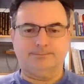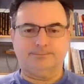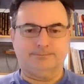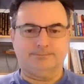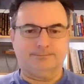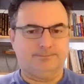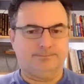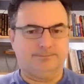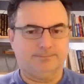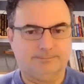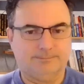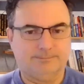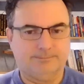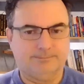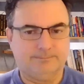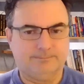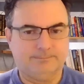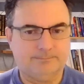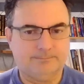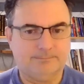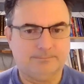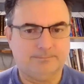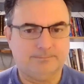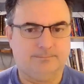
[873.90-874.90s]

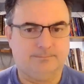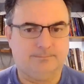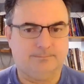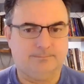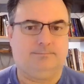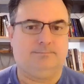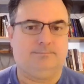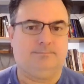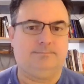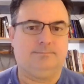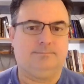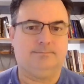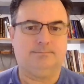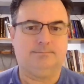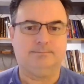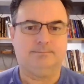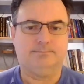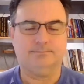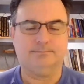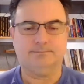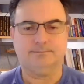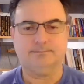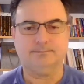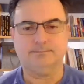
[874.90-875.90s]

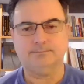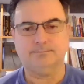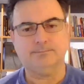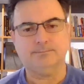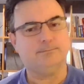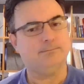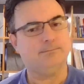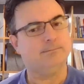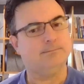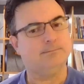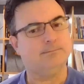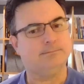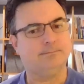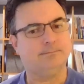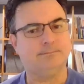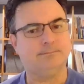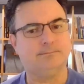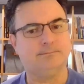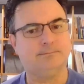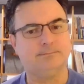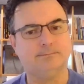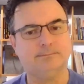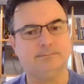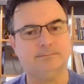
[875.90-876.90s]

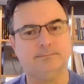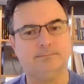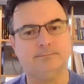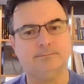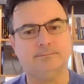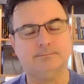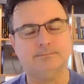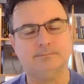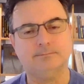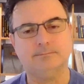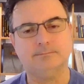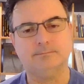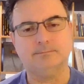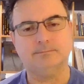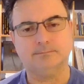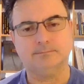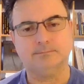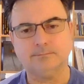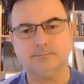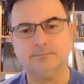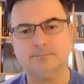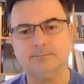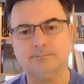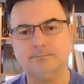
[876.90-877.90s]

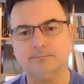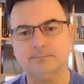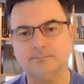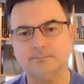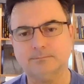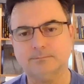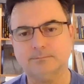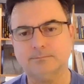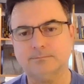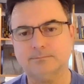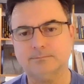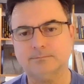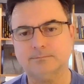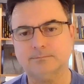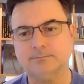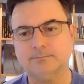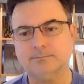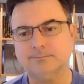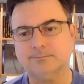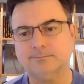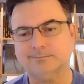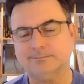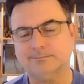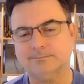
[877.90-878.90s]

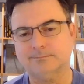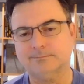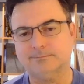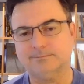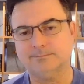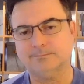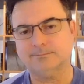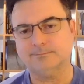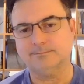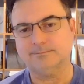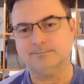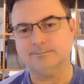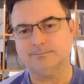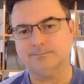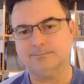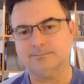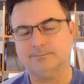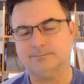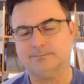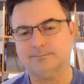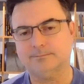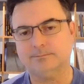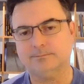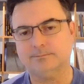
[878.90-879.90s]

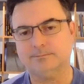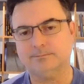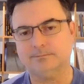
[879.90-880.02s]
(not speaking)